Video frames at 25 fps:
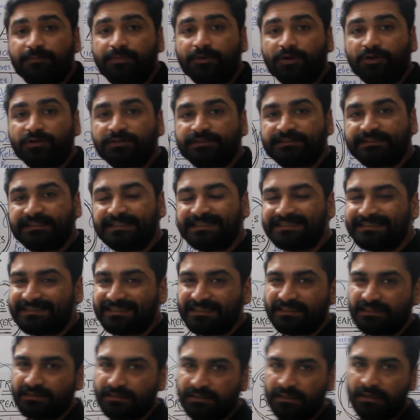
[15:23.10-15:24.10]

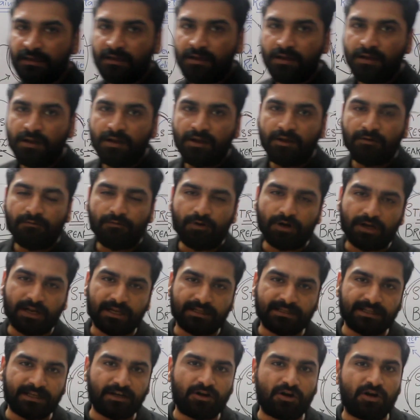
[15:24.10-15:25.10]
prosthesis. What
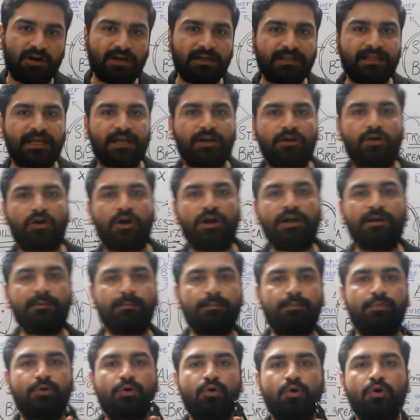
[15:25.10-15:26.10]
are they called? They are
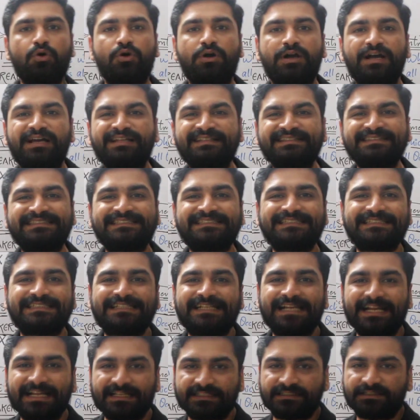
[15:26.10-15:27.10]
called broken
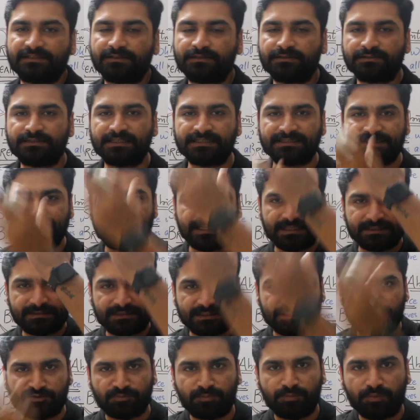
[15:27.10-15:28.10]
stress. The
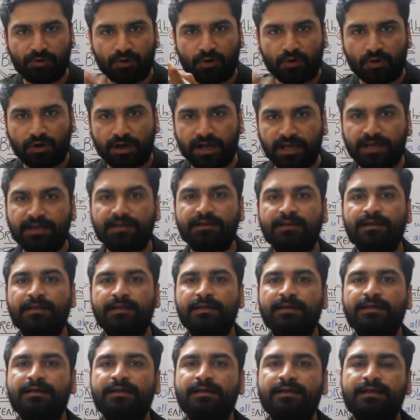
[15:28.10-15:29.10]
stress is broken
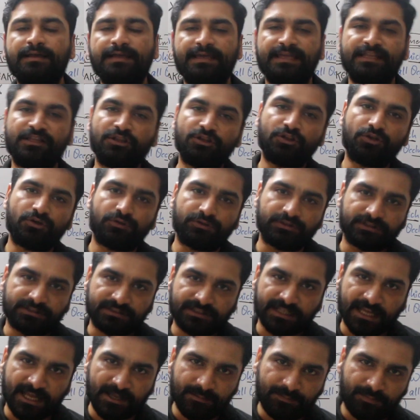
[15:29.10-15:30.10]
in
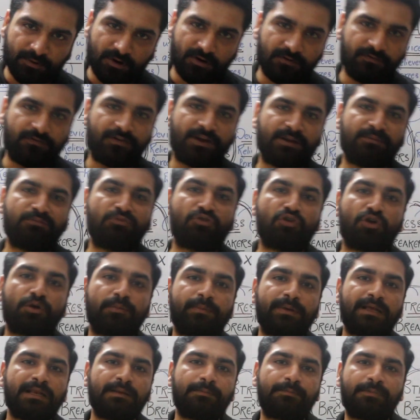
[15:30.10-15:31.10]
those type of
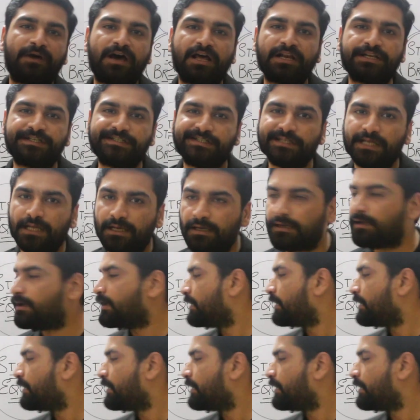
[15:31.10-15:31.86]
removable partial